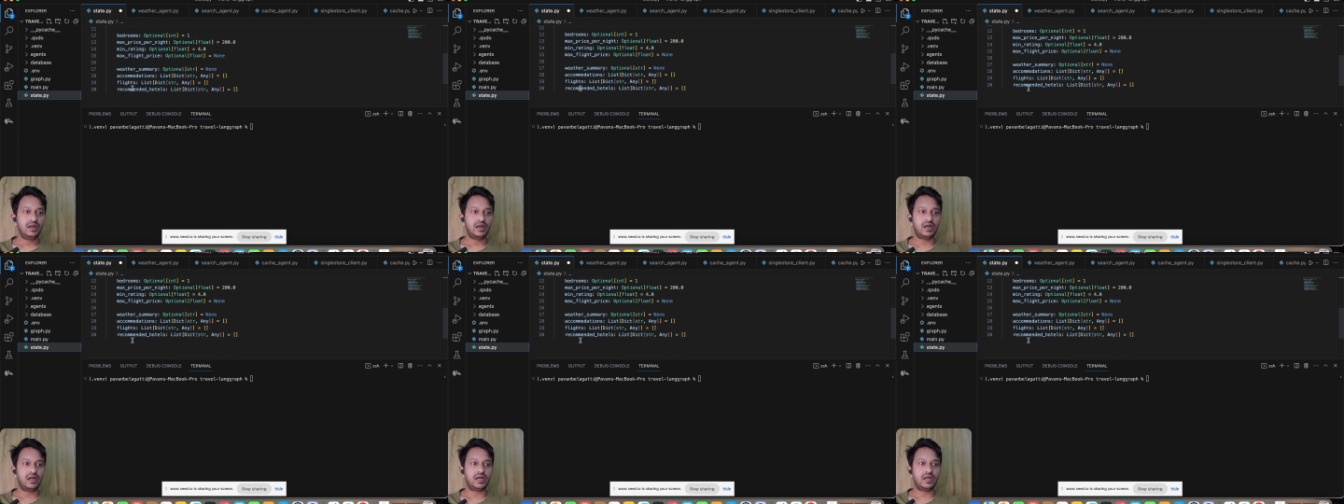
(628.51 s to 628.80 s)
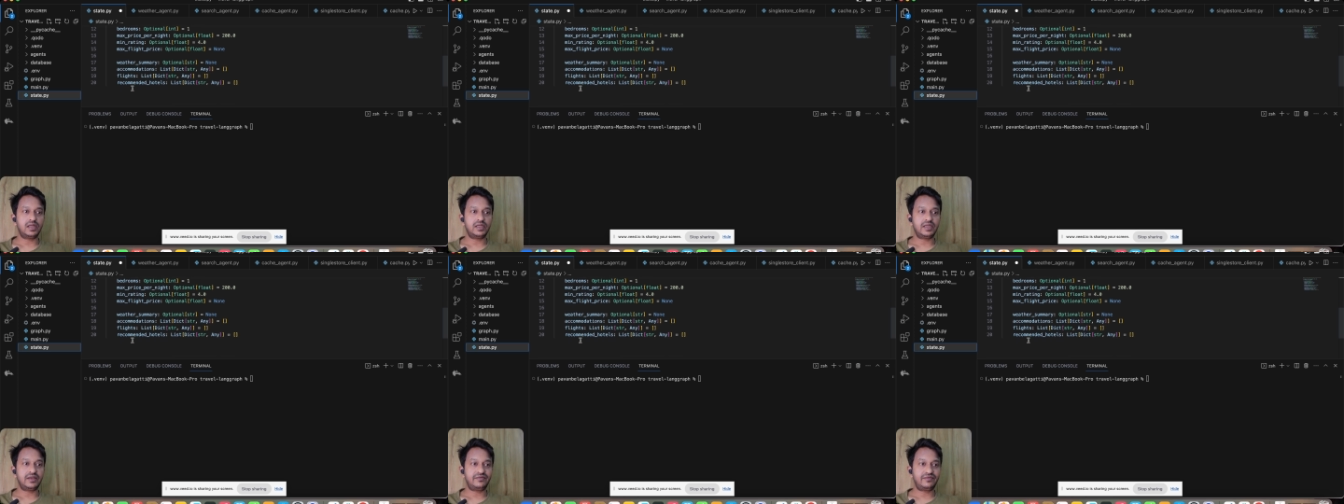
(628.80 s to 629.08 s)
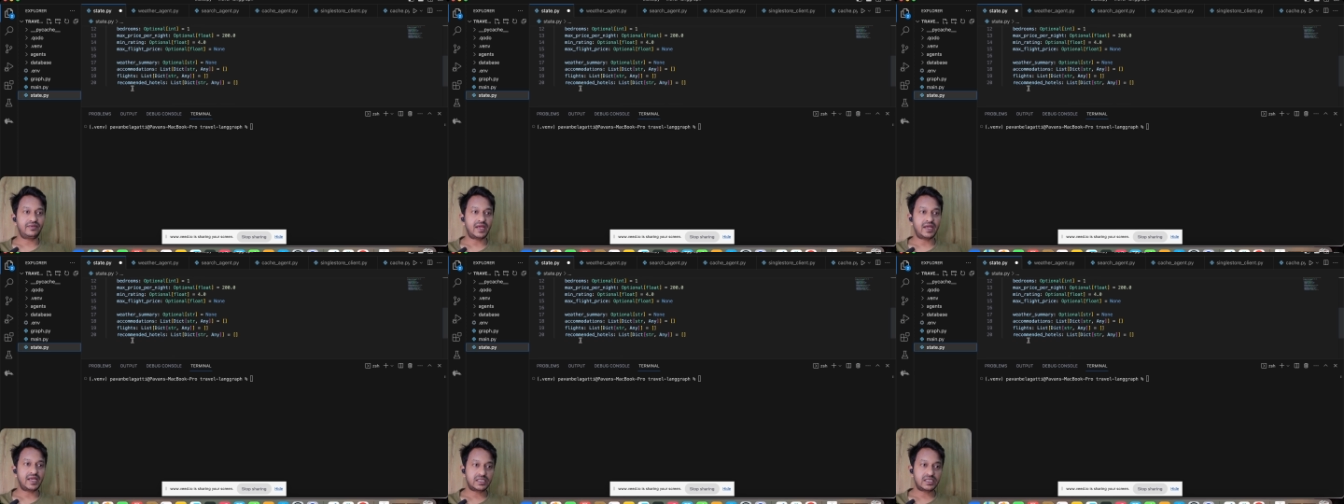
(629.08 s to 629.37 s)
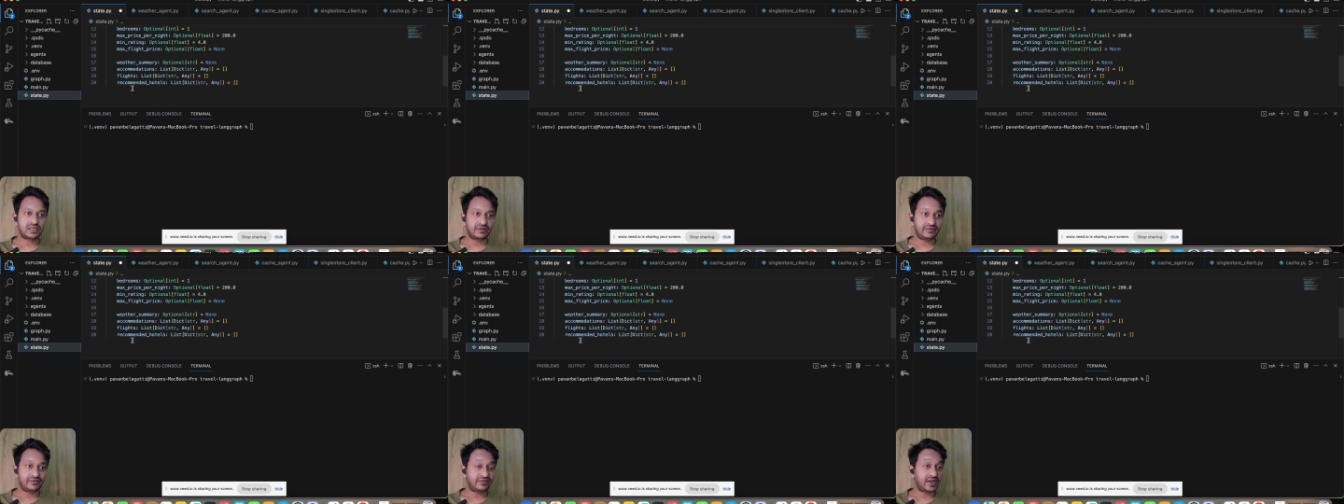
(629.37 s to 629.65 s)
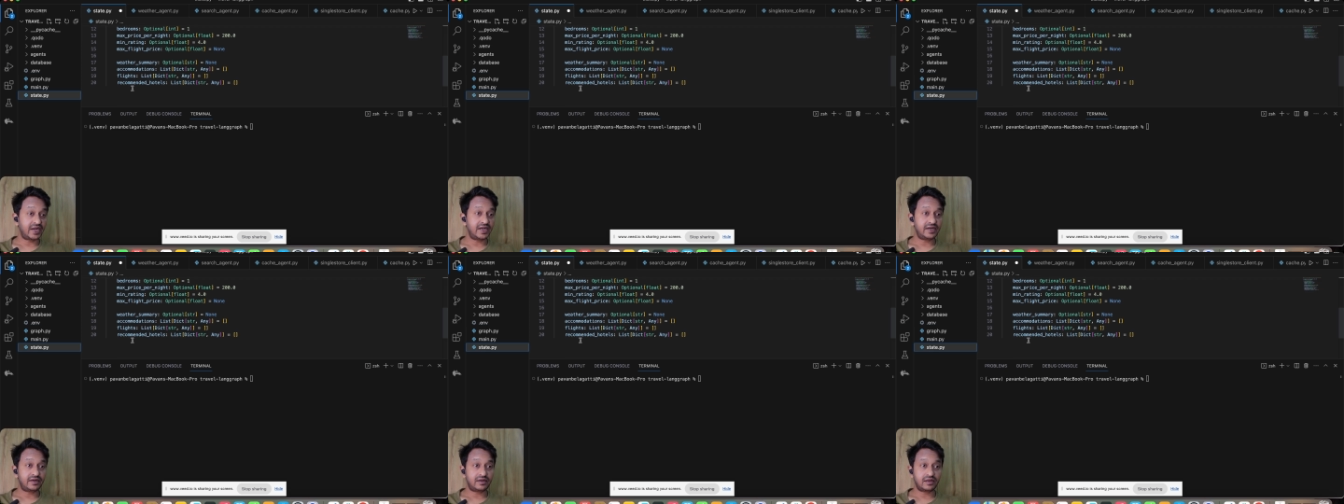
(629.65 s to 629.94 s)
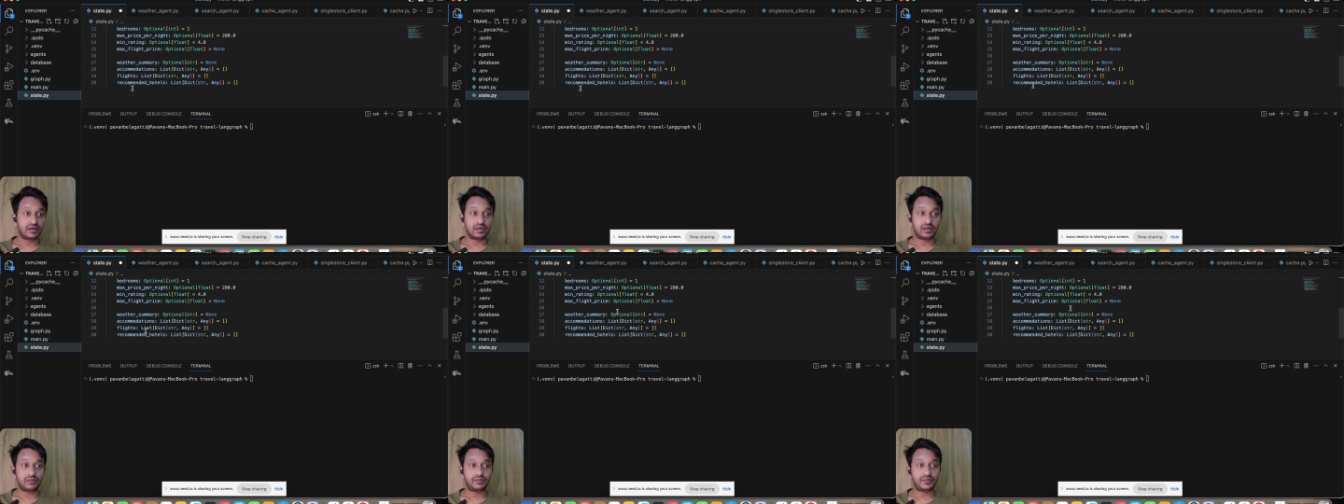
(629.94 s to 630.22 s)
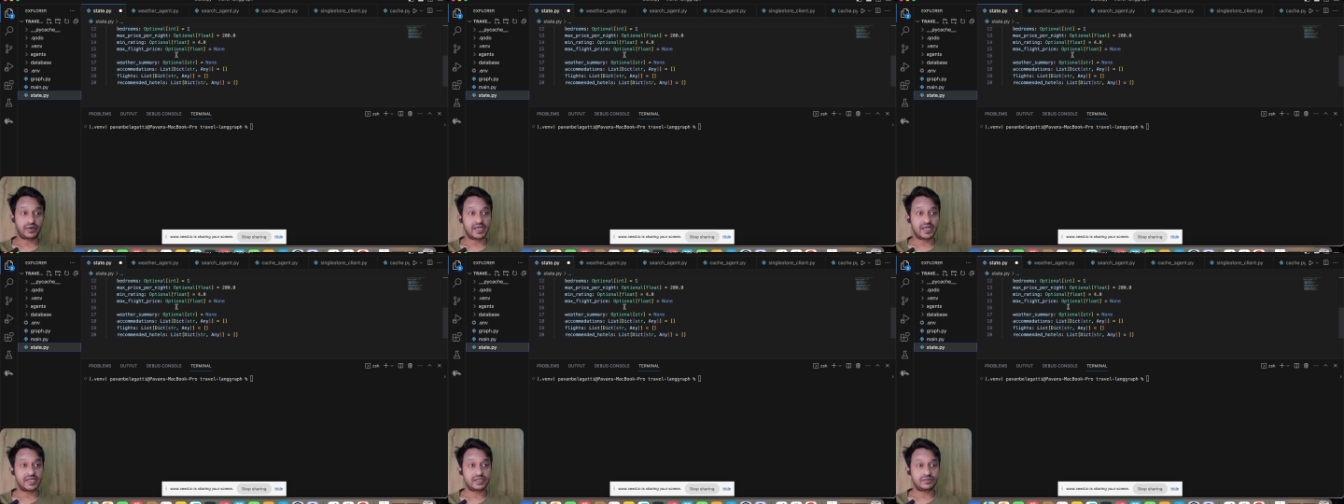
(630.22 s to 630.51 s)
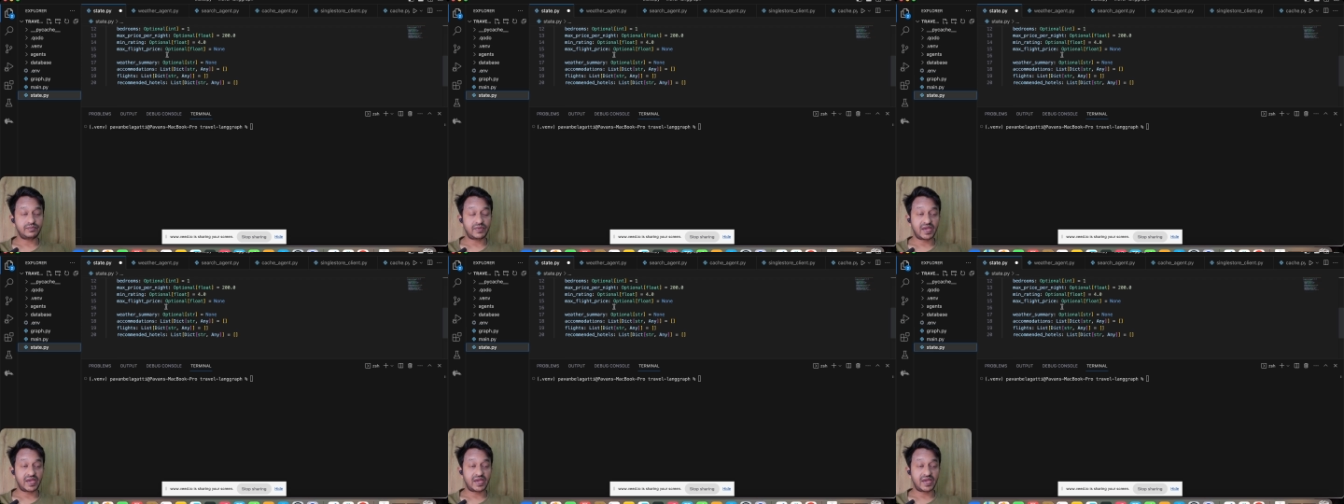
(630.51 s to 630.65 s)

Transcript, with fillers: uh, the flight flight uh, price,